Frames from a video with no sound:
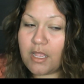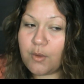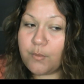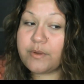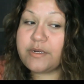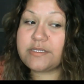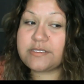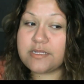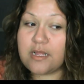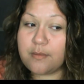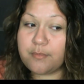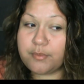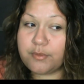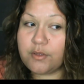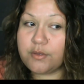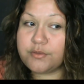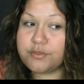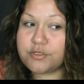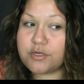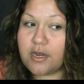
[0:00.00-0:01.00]
when it's not
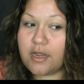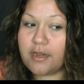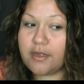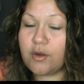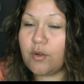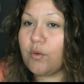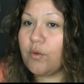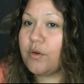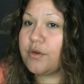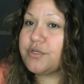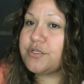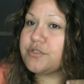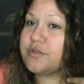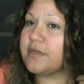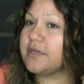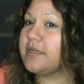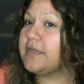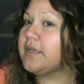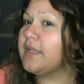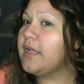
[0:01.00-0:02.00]
blown dried or
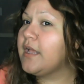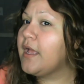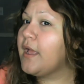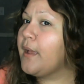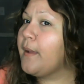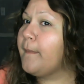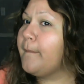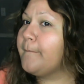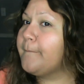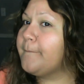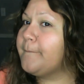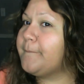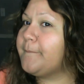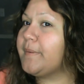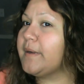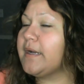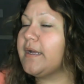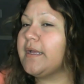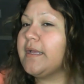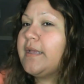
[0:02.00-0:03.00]
straightened.
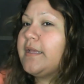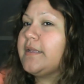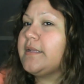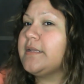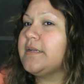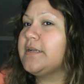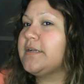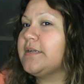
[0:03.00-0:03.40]
But